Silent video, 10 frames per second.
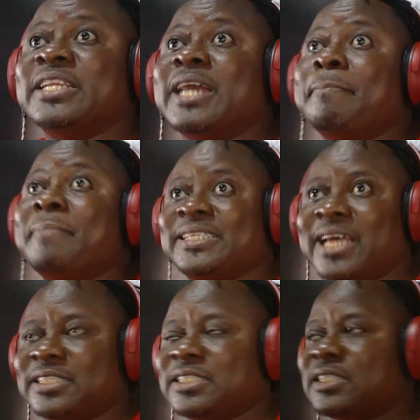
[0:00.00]
that
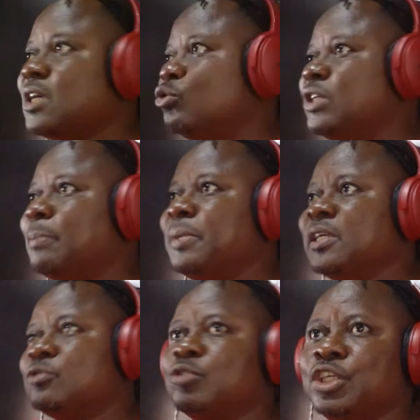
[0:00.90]
matters. Oh, they're
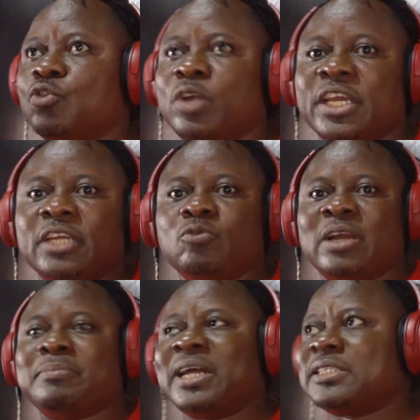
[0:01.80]
linked to Higuain,
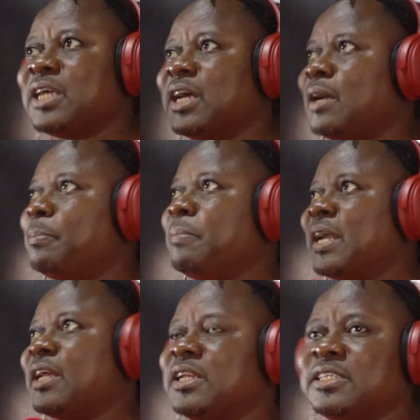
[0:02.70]
Juan Mata,
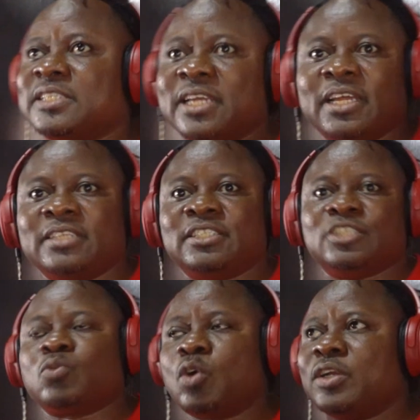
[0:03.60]
Michael Essien,
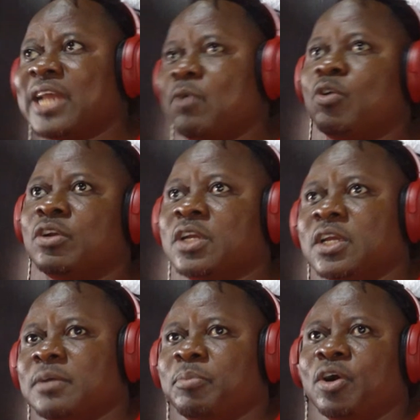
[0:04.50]
this one, that one.
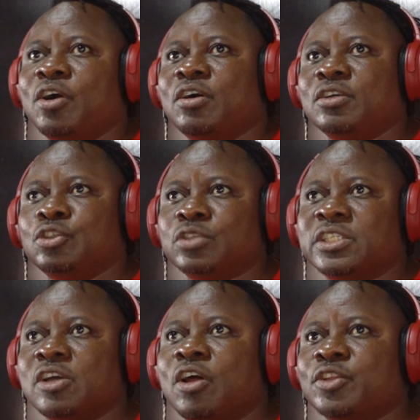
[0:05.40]
But you
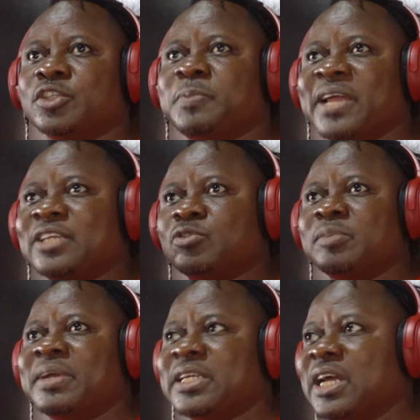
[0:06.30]
see all those players
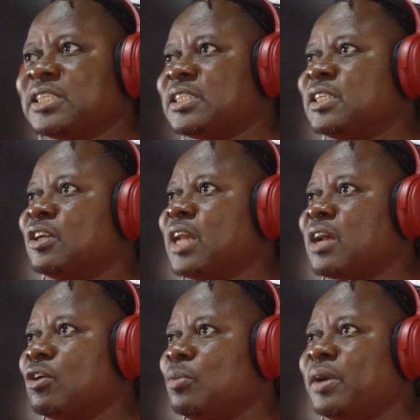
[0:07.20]
doing medicals in other
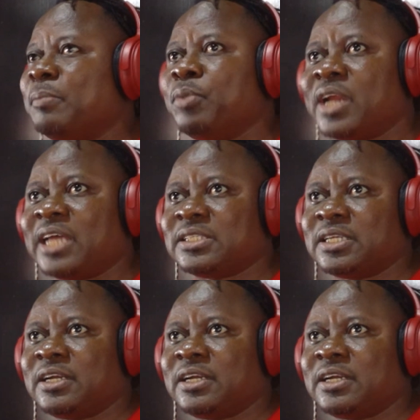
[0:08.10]
clubs, but Arsenal.